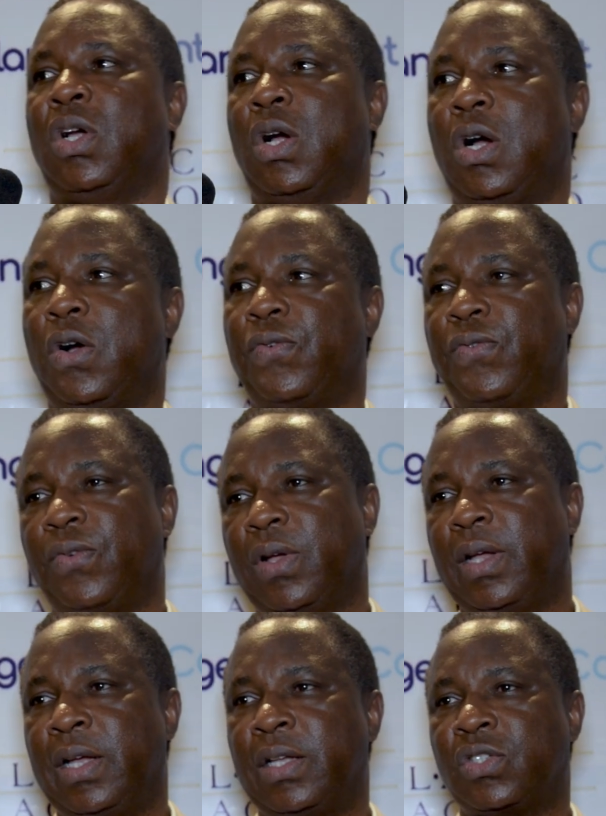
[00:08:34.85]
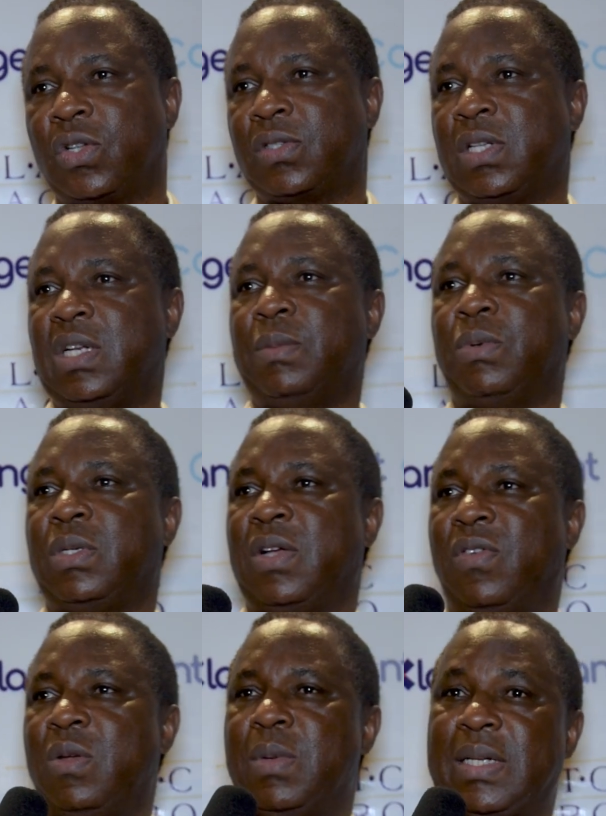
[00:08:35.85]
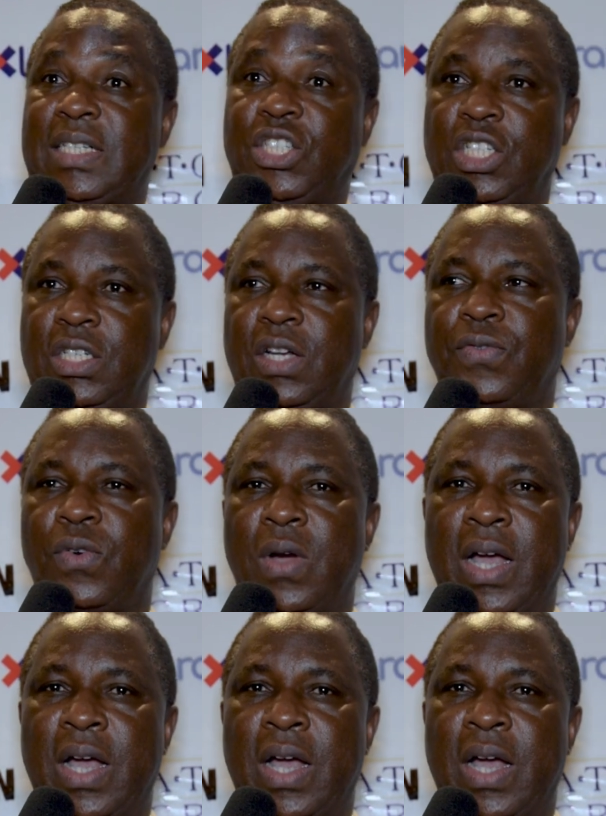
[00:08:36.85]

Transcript: of a sustainable development agenda for